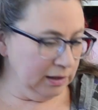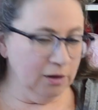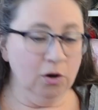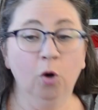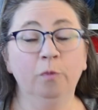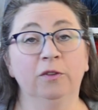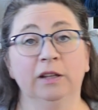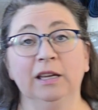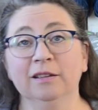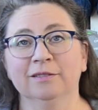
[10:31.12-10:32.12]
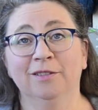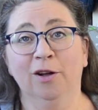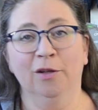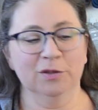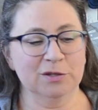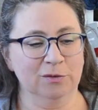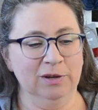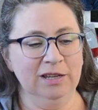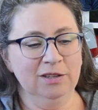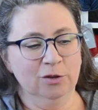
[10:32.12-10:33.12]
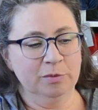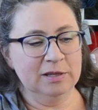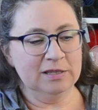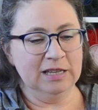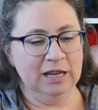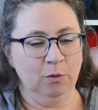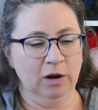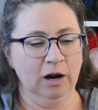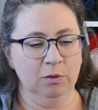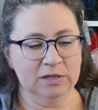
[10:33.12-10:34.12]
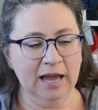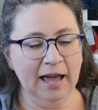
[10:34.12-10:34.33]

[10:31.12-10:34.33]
Hopefully on the screen you'll be seeing where I was